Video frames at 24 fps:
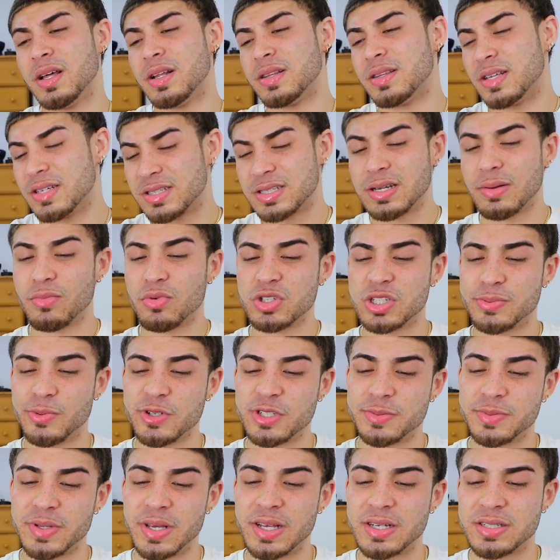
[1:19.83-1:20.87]
This summer was supposed
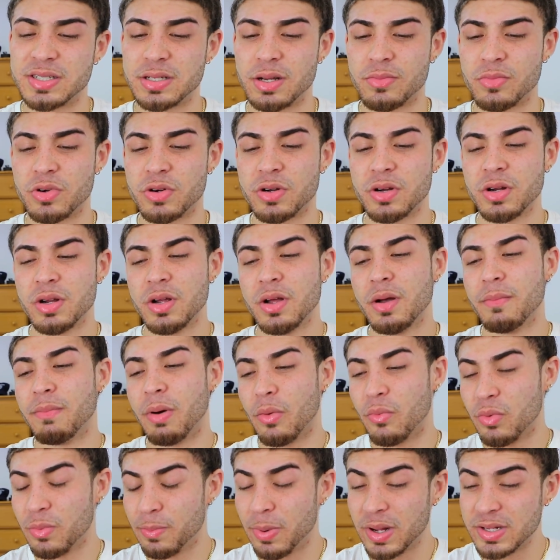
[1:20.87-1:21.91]
to be his summer. But
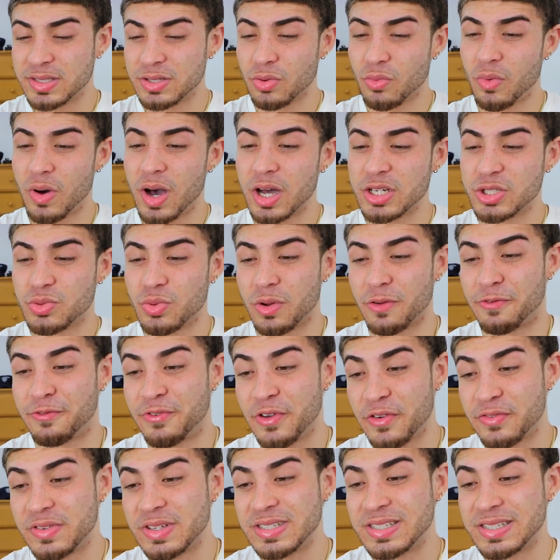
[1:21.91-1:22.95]
we're about to watch what
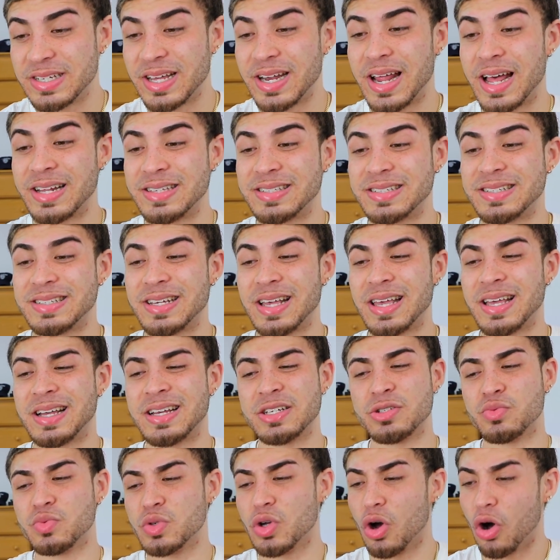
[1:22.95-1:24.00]
50 Cent had to say,
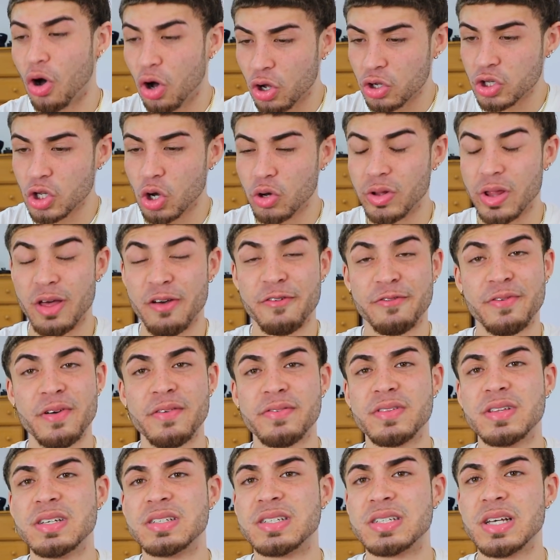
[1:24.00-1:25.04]
because we all know that
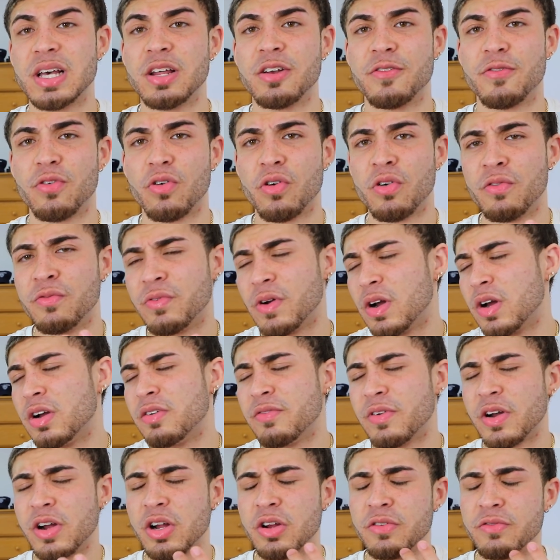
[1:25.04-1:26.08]
50 Cent for a very,
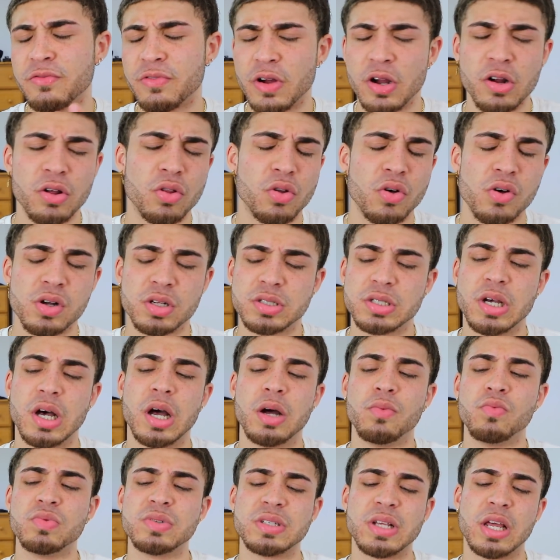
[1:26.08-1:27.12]
very, very long
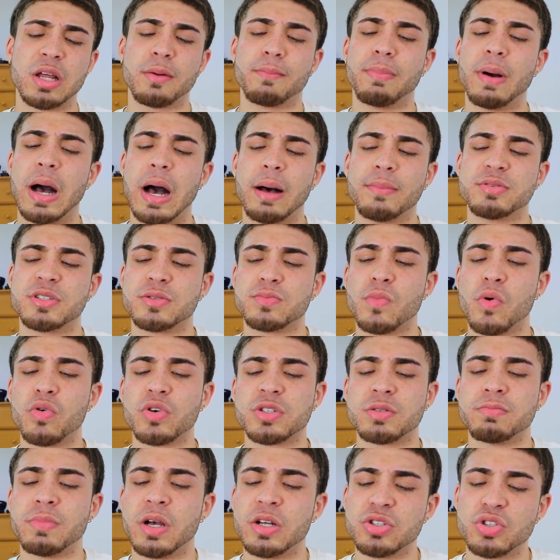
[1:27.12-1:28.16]
time was like Pop
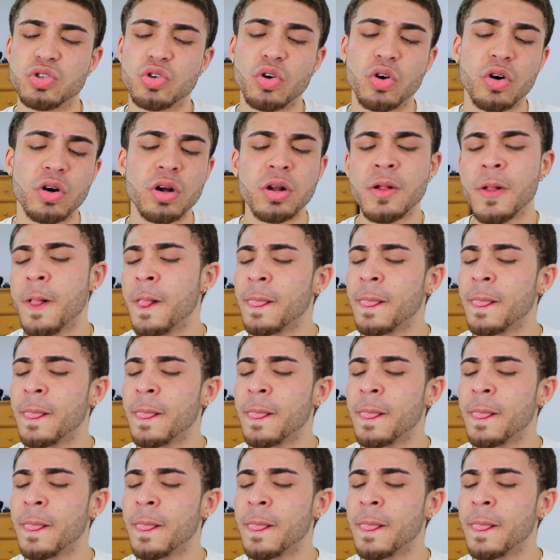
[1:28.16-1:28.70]
Smoke's mentor.